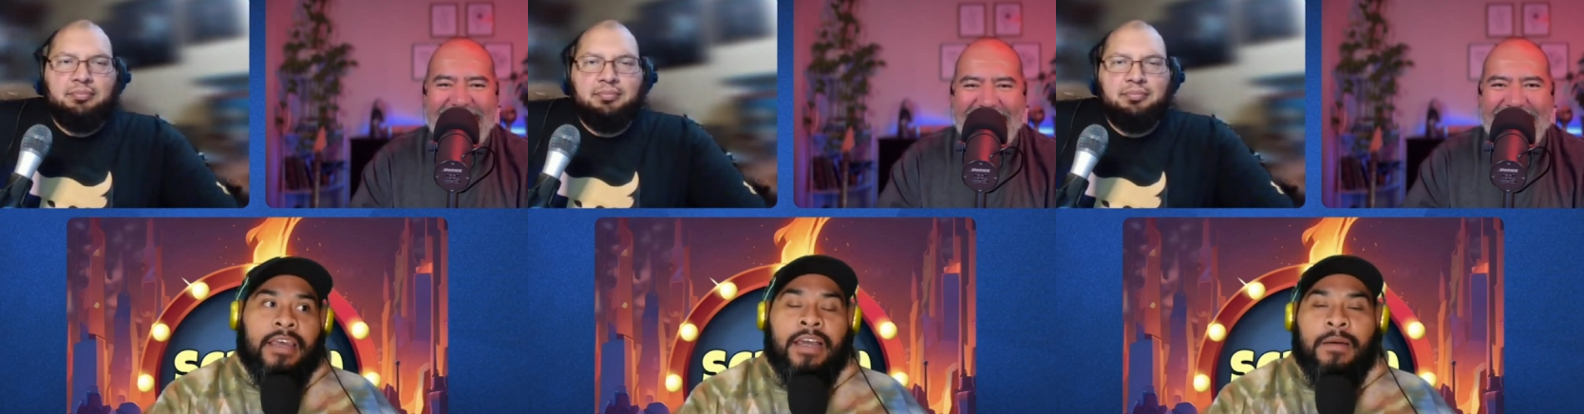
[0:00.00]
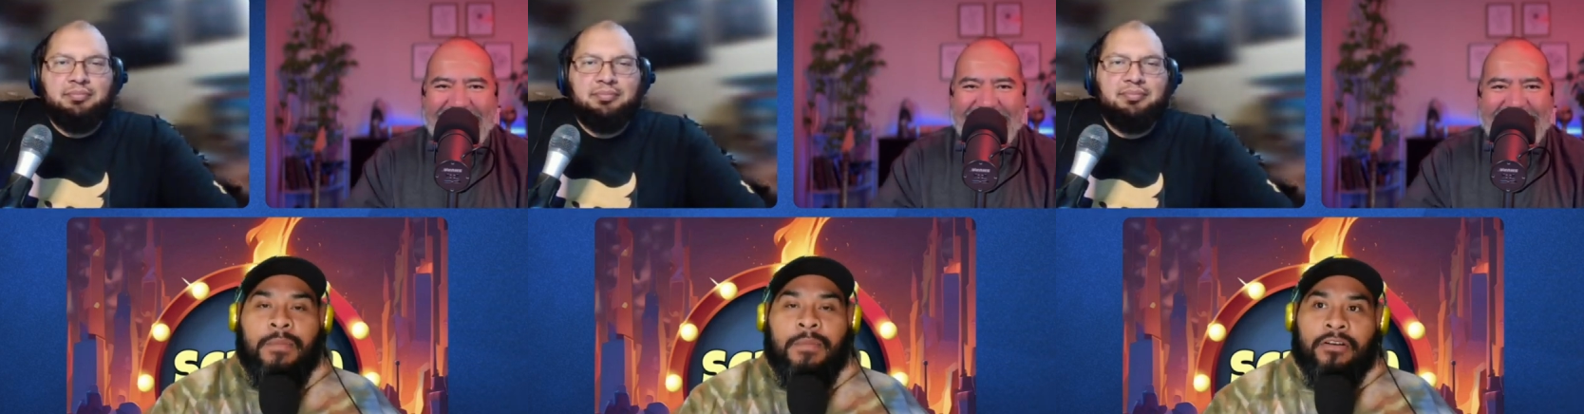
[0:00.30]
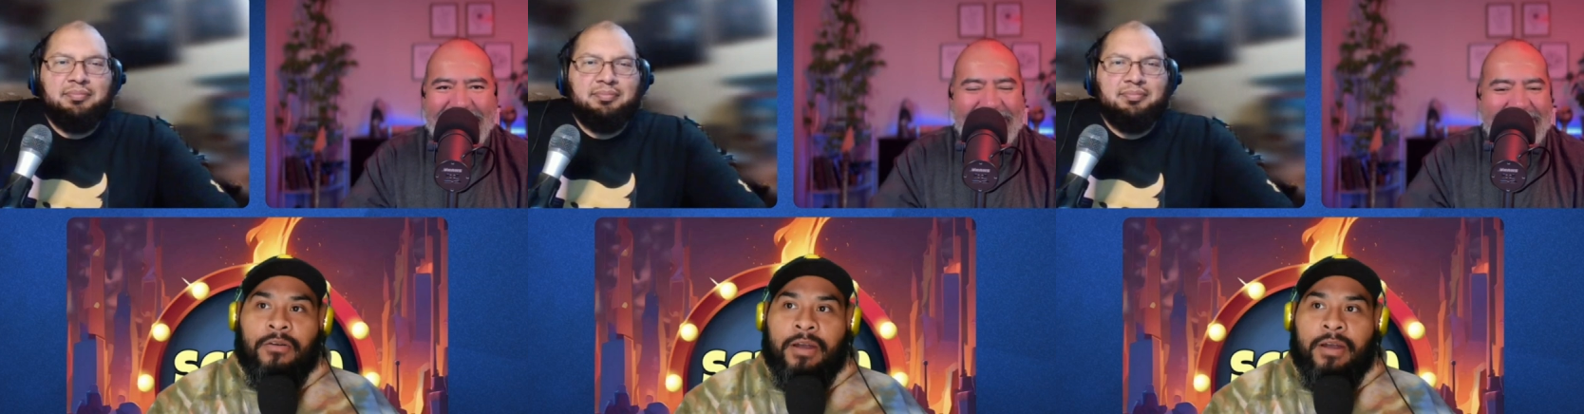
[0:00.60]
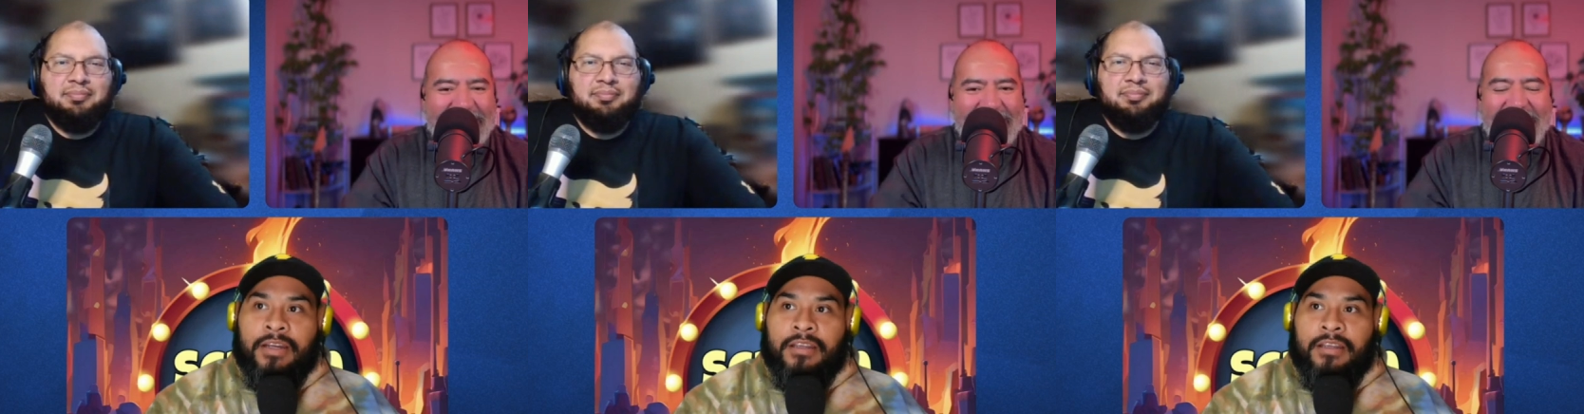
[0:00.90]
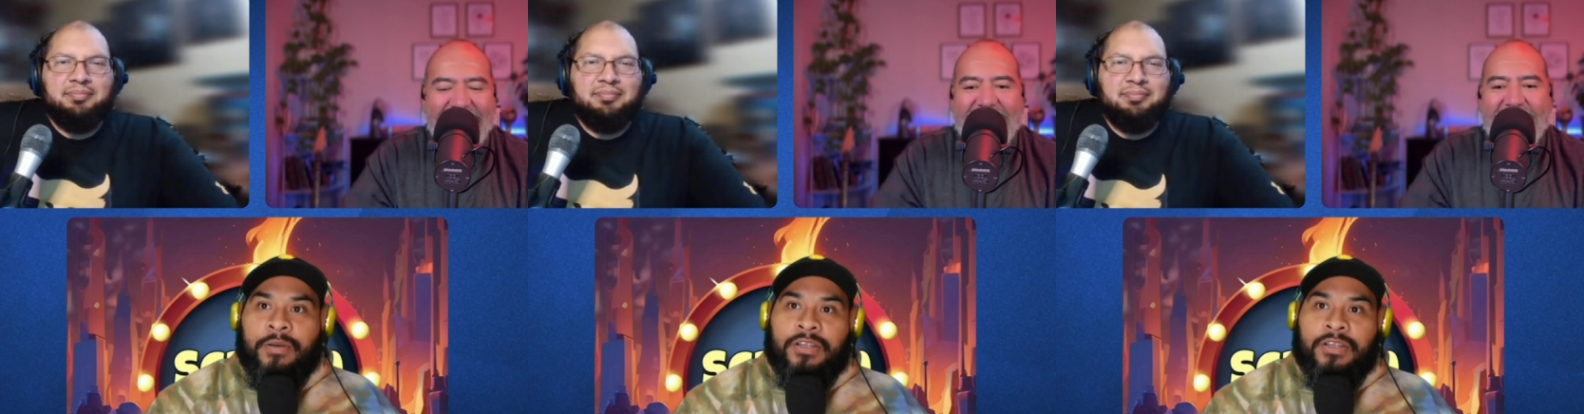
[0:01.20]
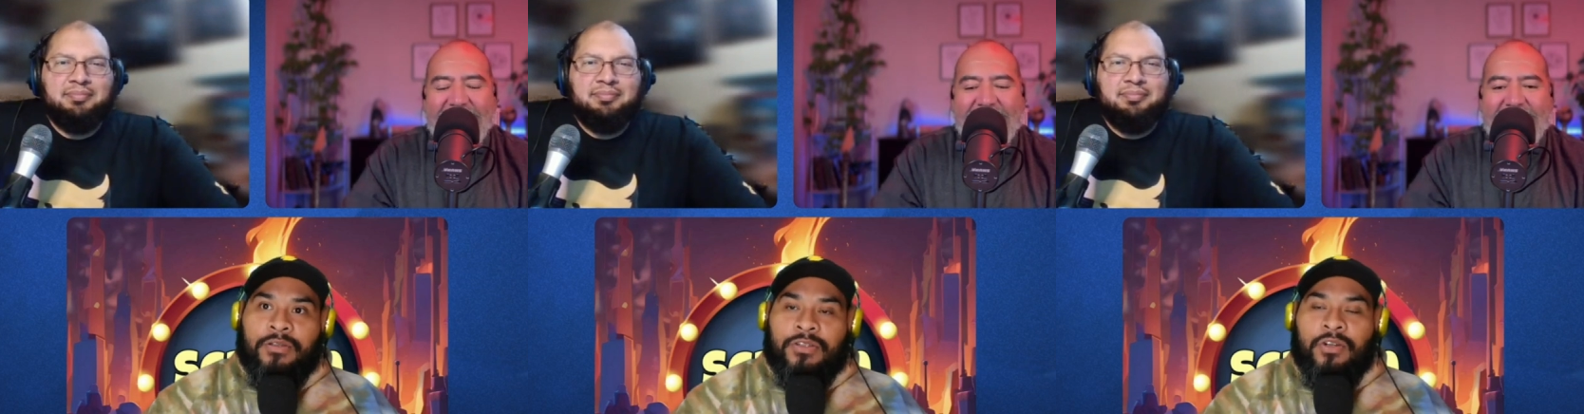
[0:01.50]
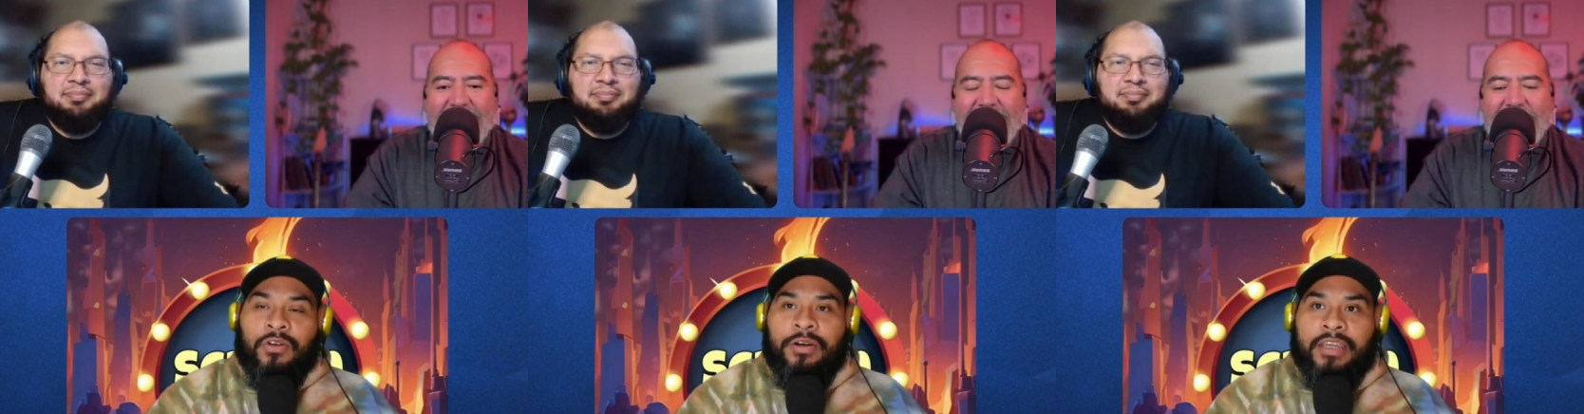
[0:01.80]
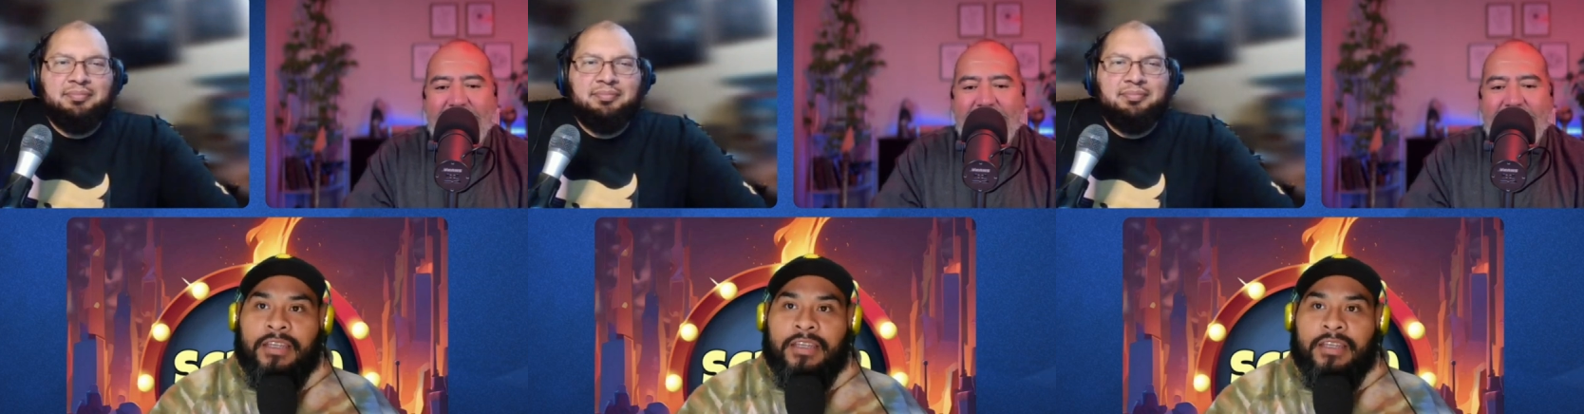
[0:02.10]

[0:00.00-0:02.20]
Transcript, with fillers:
Speaker 1: Ichabod Crane in the original story,